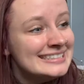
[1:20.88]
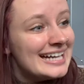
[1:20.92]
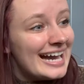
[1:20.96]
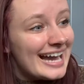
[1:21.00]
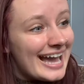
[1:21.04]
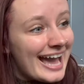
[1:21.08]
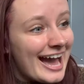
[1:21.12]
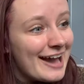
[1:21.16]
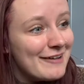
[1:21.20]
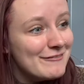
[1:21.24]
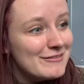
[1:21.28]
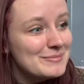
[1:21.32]
I
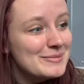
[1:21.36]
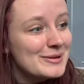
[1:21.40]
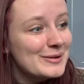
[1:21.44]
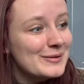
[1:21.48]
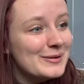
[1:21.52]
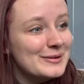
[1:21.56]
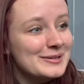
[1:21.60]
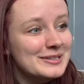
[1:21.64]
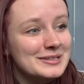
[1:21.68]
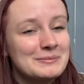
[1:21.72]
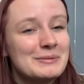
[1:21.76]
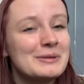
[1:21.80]
haven't been
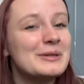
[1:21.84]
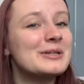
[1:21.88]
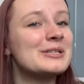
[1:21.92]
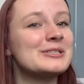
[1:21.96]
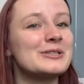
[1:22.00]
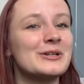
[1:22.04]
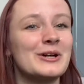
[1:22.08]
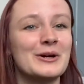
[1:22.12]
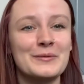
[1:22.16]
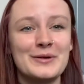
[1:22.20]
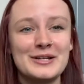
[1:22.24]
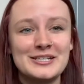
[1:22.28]
going to the
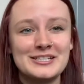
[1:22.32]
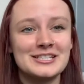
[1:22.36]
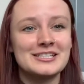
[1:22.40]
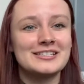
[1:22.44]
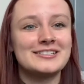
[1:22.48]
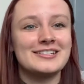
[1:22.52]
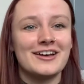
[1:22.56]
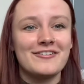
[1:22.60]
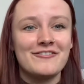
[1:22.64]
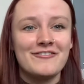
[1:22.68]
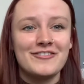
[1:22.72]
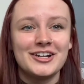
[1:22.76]
bookstore, which is
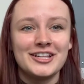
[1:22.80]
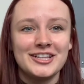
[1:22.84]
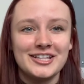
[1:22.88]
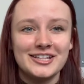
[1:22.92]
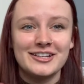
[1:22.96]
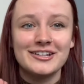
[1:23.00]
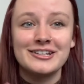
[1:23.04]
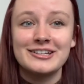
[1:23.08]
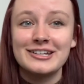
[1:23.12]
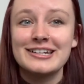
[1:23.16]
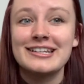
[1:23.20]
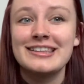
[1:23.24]
definitely a
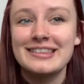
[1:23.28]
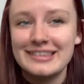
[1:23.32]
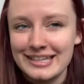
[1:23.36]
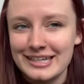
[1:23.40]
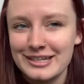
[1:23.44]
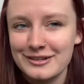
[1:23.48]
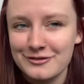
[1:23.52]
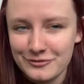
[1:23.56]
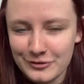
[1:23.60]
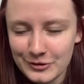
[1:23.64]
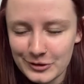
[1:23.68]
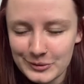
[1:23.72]
good thing
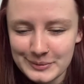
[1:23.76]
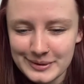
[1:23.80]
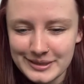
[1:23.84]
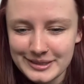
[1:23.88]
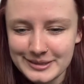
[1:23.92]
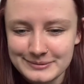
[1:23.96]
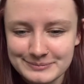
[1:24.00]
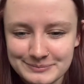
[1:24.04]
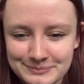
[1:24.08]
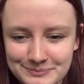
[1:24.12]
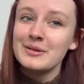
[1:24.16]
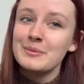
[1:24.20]
for
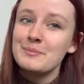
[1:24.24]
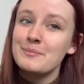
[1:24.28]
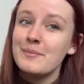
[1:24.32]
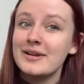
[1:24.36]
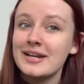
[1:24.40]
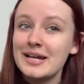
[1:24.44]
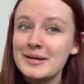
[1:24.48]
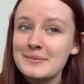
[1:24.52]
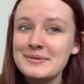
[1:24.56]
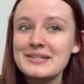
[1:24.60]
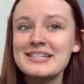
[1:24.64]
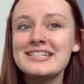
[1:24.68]
me, but
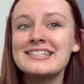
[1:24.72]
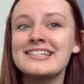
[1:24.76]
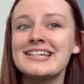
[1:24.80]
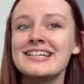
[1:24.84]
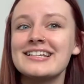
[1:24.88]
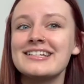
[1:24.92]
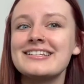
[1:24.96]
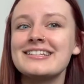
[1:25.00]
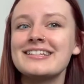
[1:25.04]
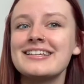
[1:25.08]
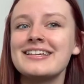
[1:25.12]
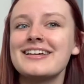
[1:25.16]
I miss
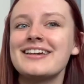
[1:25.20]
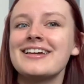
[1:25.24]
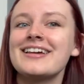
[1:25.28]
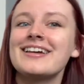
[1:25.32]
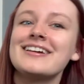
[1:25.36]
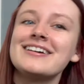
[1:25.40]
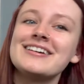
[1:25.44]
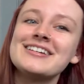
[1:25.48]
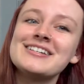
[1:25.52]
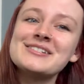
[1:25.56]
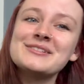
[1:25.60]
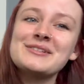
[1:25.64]
it.
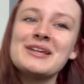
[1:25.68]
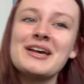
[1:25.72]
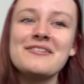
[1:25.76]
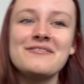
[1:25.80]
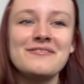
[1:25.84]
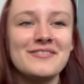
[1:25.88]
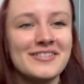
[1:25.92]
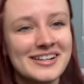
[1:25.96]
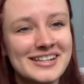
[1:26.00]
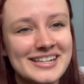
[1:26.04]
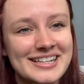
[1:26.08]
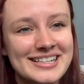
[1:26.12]
So I'm
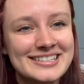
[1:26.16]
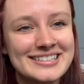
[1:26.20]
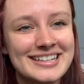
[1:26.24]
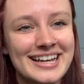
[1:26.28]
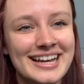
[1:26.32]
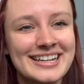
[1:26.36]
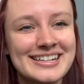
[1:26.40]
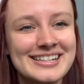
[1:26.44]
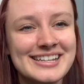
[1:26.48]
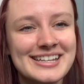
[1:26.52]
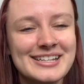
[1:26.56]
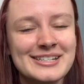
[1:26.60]
very
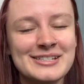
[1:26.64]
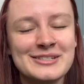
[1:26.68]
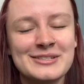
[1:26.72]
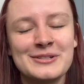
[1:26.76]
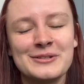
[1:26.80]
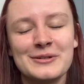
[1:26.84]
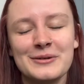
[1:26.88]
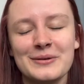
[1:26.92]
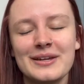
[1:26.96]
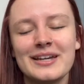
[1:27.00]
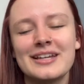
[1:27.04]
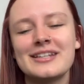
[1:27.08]
excited
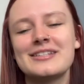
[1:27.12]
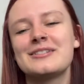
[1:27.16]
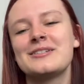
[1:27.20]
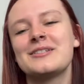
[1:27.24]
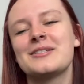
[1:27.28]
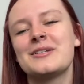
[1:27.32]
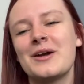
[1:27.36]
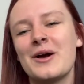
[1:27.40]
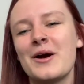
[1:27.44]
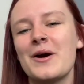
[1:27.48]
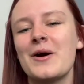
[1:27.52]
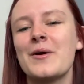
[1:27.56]
to get to
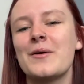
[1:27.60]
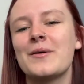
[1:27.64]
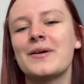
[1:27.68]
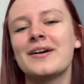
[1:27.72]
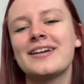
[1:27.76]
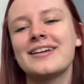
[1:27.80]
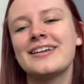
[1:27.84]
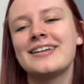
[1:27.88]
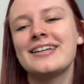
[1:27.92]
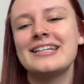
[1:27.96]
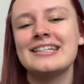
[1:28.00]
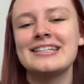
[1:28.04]
go
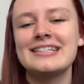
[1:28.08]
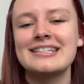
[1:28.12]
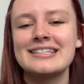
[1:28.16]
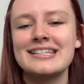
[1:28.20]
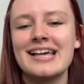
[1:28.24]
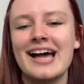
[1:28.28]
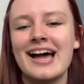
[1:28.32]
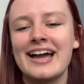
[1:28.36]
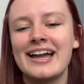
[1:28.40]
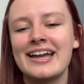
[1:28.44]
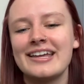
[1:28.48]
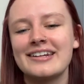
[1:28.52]

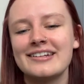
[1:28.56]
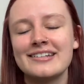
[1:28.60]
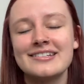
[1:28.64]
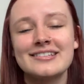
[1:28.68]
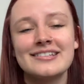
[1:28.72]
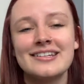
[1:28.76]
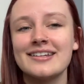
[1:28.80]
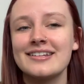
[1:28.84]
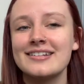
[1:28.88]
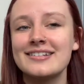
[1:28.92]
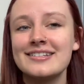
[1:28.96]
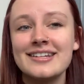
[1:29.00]
inside
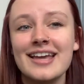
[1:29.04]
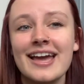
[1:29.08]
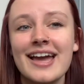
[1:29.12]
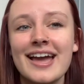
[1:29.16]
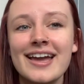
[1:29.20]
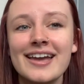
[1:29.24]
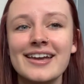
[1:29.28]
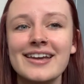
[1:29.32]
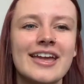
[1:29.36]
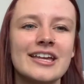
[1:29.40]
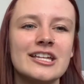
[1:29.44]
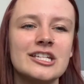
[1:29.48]

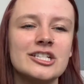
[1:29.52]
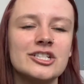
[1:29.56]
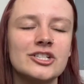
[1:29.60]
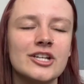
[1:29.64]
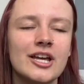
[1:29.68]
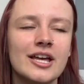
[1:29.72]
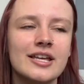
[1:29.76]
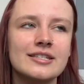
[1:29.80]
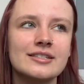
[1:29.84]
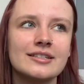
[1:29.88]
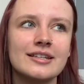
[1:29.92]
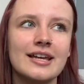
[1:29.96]
today and
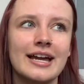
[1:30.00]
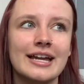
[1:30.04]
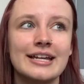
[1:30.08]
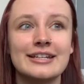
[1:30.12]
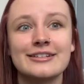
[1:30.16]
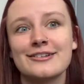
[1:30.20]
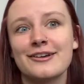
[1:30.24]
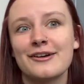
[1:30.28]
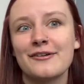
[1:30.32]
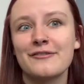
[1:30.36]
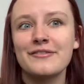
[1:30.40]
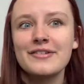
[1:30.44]
just kind
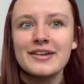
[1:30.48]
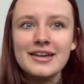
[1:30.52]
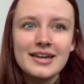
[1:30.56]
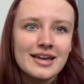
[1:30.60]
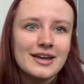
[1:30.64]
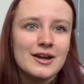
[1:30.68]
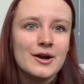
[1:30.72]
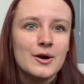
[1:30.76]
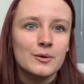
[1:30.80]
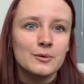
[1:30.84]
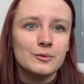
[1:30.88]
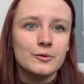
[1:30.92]
of
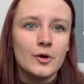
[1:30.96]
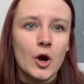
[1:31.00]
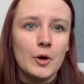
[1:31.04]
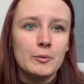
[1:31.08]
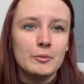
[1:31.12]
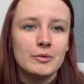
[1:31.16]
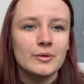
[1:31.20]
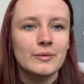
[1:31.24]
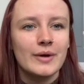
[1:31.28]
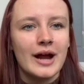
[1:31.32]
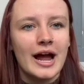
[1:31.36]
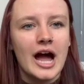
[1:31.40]
roam
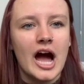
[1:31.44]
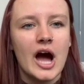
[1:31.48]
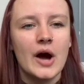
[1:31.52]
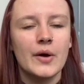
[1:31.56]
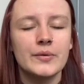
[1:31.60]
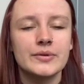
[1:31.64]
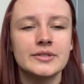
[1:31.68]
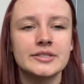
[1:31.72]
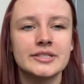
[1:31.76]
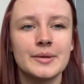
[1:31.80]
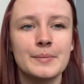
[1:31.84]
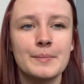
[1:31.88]

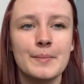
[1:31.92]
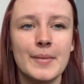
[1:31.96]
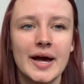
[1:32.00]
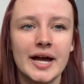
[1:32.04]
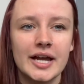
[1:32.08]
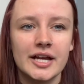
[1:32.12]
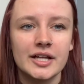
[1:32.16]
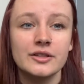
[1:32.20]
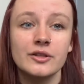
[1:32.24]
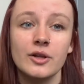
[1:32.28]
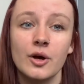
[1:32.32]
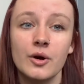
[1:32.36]
around my
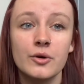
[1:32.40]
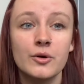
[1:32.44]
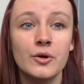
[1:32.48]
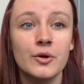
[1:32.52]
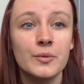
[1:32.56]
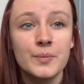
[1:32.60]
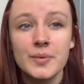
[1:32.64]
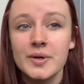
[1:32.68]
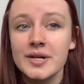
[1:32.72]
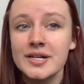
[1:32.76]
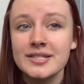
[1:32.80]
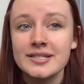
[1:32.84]
local
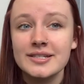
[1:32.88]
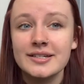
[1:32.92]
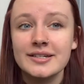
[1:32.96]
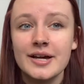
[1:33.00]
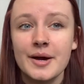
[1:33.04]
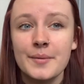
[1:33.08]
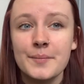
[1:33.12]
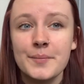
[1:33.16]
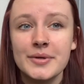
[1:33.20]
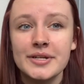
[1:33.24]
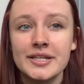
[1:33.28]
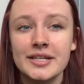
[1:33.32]
Books and
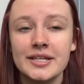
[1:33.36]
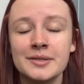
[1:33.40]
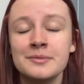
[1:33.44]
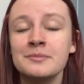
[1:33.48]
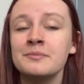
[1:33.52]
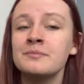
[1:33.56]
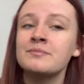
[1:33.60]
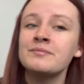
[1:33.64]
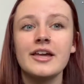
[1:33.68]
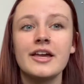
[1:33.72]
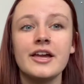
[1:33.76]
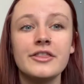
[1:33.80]
Company.
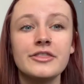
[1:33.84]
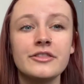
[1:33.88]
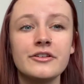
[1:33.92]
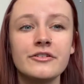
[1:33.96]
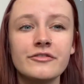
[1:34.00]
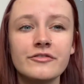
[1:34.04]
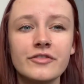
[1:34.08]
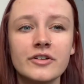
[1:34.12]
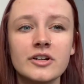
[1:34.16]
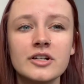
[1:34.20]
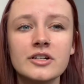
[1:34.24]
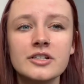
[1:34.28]
In the
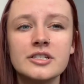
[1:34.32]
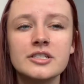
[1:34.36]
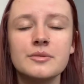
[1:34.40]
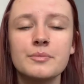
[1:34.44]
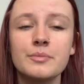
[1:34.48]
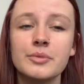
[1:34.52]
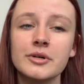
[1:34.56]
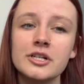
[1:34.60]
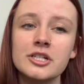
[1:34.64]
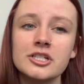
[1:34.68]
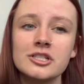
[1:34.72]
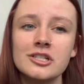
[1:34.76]
first
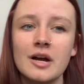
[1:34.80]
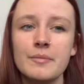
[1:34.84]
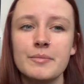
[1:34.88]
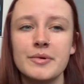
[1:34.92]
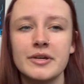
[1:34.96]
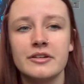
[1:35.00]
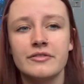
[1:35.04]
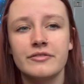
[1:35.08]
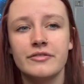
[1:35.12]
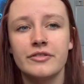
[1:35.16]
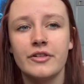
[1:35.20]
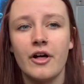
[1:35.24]
book
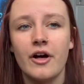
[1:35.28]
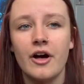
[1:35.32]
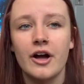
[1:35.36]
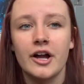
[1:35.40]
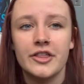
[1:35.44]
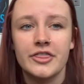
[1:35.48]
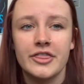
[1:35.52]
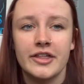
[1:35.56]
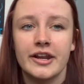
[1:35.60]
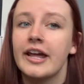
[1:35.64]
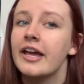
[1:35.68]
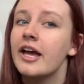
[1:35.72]
shopping vlog
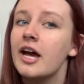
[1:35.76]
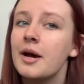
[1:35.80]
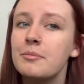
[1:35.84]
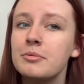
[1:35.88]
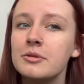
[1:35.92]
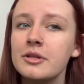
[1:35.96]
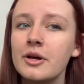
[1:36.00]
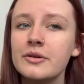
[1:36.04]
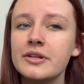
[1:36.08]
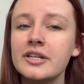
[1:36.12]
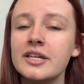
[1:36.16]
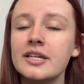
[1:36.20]
that I
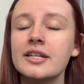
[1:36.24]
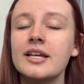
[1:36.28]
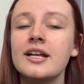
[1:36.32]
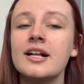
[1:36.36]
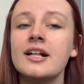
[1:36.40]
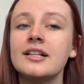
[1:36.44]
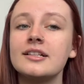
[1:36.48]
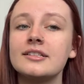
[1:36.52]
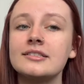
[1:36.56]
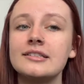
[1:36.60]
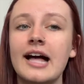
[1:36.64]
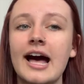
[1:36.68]
uploaded
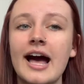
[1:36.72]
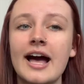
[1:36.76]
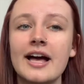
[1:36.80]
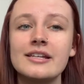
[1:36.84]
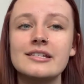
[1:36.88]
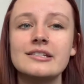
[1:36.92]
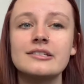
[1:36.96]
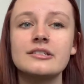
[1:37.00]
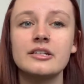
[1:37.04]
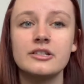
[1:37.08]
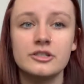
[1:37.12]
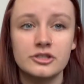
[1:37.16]

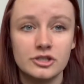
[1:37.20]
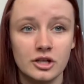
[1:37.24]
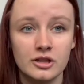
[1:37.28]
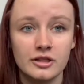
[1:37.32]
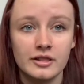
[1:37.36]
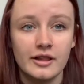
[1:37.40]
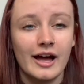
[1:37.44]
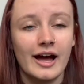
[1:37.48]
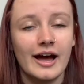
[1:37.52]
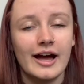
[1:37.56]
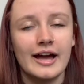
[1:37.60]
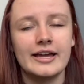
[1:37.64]
last
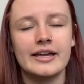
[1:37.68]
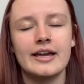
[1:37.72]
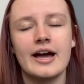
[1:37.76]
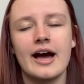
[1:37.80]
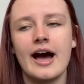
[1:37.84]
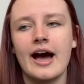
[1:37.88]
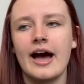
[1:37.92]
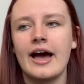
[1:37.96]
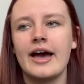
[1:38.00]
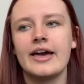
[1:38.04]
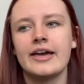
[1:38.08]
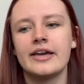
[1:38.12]
July,
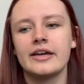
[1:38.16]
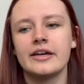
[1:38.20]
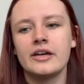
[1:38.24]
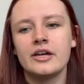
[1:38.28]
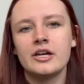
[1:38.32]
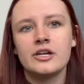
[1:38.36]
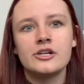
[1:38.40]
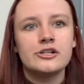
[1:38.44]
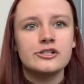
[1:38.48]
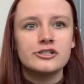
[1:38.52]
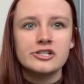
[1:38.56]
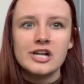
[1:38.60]
I
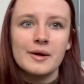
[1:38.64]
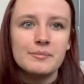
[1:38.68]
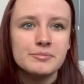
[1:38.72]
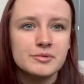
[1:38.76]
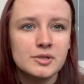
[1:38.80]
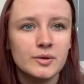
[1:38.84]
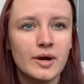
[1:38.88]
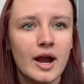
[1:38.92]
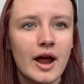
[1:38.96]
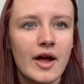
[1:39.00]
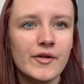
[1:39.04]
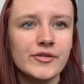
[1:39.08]
shopped
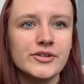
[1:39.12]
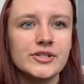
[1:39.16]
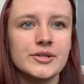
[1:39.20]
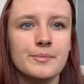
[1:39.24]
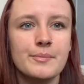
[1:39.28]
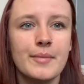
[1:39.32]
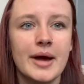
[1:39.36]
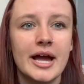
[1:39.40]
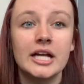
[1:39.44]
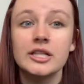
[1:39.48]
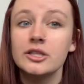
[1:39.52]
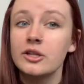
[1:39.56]
around
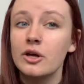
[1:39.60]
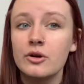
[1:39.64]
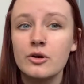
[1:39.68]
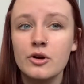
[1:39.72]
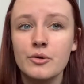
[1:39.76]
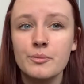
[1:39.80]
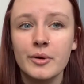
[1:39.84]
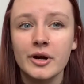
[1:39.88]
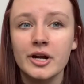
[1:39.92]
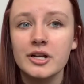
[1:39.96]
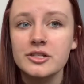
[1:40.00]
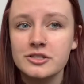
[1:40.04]
my local
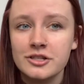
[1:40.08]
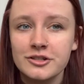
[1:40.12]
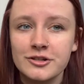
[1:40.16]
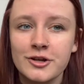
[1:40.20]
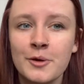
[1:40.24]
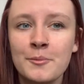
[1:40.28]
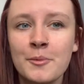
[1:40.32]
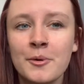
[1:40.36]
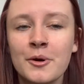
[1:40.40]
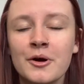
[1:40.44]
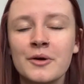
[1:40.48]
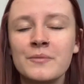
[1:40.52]
Barnes &
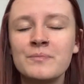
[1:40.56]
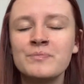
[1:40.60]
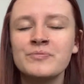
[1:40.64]
Noble,